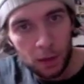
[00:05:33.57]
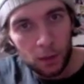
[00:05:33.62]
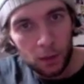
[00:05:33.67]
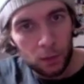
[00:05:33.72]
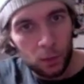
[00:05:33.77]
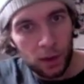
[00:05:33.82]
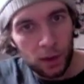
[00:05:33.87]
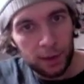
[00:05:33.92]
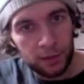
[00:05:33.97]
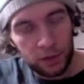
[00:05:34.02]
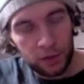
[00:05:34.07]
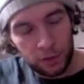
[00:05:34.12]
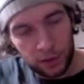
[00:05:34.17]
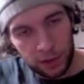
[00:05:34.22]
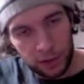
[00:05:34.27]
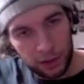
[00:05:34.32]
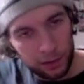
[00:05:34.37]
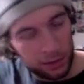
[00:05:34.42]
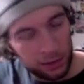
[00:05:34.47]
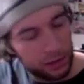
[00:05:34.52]
what I'm
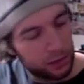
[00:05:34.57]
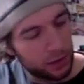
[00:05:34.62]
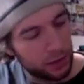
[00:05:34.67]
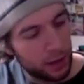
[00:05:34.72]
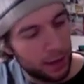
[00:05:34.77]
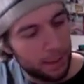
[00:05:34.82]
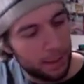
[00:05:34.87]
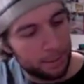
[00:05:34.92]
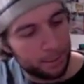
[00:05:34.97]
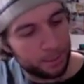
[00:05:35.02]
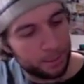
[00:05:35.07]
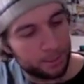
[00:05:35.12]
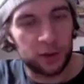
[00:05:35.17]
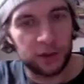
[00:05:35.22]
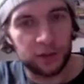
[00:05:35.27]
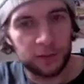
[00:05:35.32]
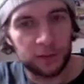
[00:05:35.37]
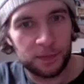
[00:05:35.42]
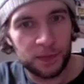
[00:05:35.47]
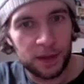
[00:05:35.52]
doing here is
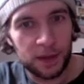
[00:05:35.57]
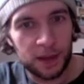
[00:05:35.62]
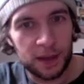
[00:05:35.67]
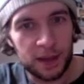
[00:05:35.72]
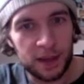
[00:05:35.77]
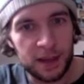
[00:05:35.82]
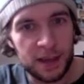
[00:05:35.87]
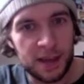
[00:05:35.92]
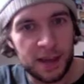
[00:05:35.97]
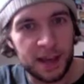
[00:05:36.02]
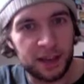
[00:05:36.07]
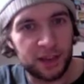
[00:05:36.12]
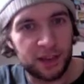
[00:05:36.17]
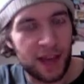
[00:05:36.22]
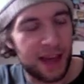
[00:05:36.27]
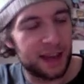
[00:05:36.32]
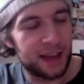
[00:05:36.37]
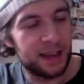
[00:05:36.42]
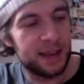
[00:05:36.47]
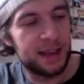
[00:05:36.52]
E against
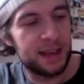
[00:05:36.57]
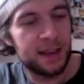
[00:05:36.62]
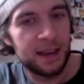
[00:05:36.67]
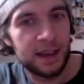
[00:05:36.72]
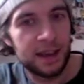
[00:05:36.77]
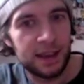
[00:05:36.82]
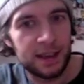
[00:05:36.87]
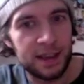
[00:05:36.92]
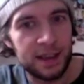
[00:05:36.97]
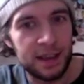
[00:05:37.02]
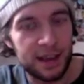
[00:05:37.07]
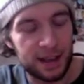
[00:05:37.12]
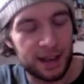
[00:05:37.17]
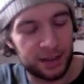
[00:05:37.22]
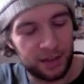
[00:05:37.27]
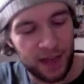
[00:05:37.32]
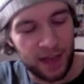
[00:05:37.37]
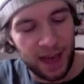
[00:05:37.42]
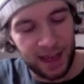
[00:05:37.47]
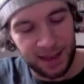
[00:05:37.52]
that E, E
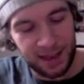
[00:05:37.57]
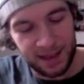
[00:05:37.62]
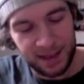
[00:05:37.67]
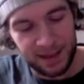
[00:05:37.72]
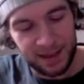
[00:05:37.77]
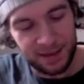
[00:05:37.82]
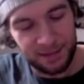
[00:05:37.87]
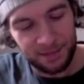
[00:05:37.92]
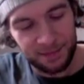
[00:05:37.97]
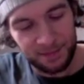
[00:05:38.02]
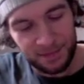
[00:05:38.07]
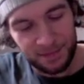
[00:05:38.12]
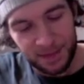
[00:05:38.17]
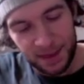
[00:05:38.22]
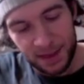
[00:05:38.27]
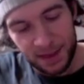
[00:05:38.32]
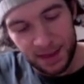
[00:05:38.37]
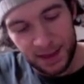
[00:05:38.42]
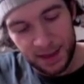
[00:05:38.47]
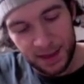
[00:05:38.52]
against that E,
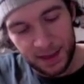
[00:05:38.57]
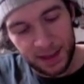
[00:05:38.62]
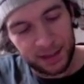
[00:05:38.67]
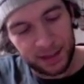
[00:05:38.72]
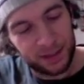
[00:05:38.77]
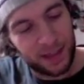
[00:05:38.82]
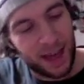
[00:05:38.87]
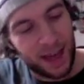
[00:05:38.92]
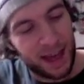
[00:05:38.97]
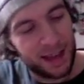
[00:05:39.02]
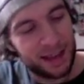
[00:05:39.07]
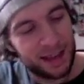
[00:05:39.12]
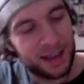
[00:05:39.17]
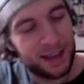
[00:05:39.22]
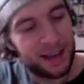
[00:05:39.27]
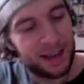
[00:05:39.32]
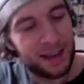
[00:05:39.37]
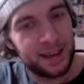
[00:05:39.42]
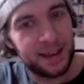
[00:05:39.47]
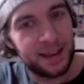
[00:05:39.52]
E against that
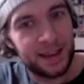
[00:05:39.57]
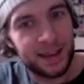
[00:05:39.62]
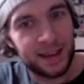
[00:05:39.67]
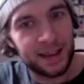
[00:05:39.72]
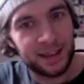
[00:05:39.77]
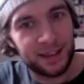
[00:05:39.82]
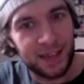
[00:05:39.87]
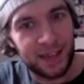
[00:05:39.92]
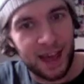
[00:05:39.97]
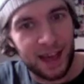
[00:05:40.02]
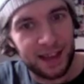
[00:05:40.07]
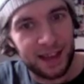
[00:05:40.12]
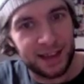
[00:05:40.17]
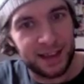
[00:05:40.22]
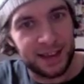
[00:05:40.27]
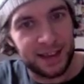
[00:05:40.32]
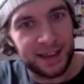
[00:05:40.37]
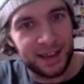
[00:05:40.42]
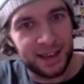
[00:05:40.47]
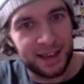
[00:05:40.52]
E, E against that
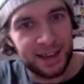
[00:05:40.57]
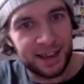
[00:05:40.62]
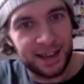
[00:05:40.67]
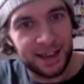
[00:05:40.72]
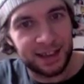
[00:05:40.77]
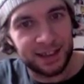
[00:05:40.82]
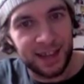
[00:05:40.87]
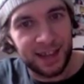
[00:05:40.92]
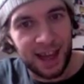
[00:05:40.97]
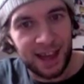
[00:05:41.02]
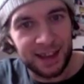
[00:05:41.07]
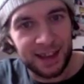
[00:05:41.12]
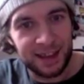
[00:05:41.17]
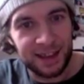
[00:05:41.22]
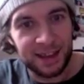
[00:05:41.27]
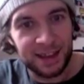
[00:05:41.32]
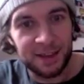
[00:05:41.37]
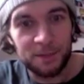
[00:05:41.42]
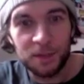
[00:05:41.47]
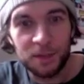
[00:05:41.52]
E, E against that
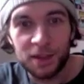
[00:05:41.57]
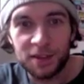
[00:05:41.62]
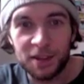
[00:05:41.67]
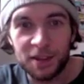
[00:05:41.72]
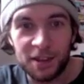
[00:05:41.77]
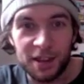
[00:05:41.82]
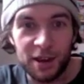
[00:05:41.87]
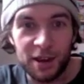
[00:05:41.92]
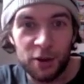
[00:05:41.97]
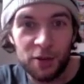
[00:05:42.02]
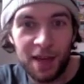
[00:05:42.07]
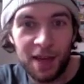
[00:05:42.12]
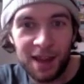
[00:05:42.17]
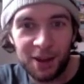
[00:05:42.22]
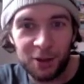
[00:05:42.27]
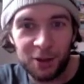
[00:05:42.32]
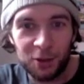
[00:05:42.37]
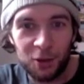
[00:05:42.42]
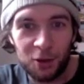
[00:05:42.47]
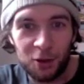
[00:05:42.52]
E. Did you hear
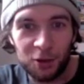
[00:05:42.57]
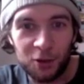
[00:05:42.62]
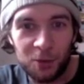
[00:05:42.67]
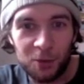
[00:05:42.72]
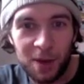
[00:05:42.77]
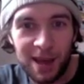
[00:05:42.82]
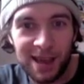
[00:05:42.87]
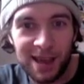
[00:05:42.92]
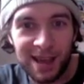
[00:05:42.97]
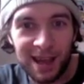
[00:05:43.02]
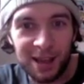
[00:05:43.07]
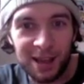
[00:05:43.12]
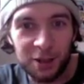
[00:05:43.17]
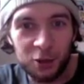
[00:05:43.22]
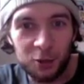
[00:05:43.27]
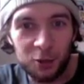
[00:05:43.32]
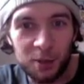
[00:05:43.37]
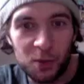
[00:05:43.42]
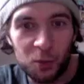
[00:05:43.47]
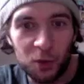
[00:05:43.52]
that? Along the way, it got a
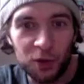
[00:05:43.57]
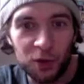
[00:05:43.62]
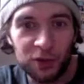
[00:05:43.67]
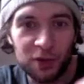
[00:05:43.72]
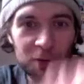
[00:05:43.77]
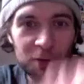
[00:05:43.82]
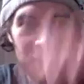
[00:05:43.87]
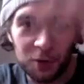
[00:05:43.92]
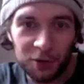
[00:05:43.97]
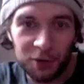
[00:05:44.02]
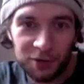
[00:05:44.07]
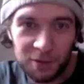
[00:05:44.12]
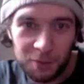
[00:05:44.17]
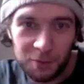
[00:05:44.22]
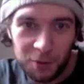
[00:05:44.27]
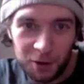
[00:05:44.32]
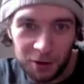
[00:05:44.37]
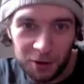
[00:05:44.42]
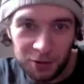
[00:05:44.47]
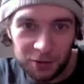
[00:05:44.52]
little bit worse and worse
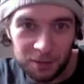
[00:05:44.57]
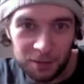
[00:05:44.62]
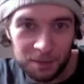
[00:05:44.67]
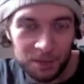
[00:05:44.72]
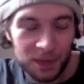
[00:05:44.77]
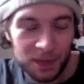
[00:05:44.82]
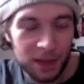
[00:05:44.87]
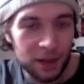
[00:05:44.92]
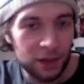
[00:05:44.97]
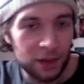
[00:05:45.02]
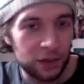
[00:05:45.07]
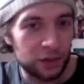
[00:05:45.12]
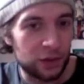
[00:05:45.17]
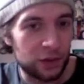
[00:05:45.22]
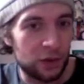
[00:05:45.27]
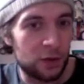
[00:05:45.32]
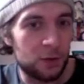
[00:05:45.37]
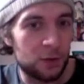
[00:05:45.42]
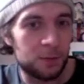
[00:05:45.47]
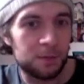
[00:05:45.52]
and worse.
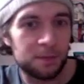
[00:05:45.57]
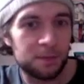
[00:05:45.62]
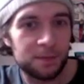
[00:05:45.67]
So